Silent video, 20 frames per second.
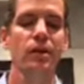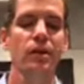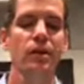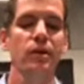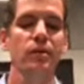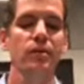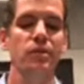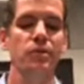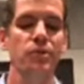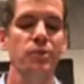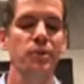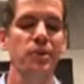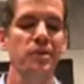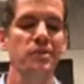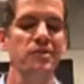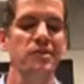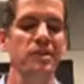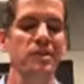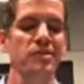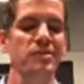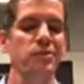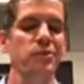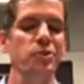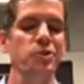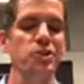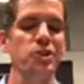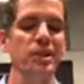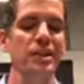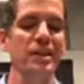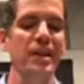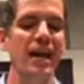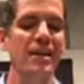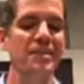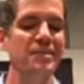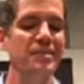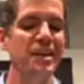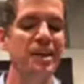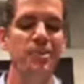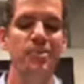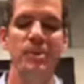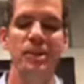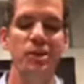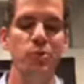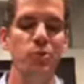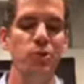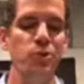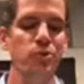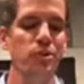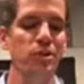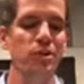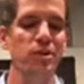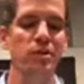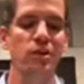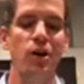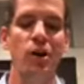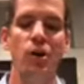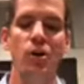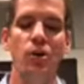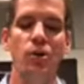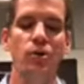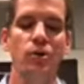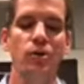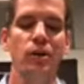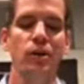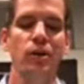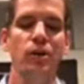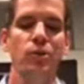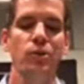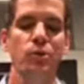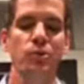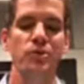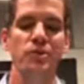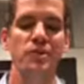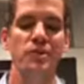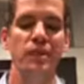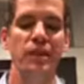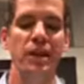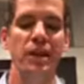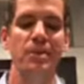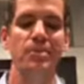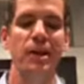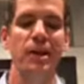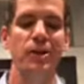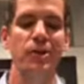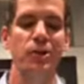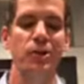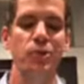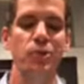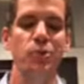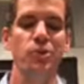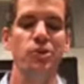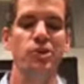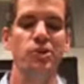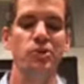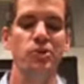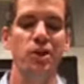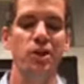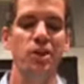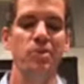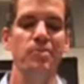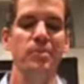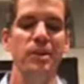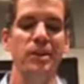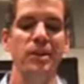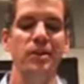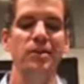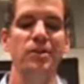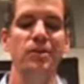Verse 26, for she cast down many wounded and all who were slain by her were strong men.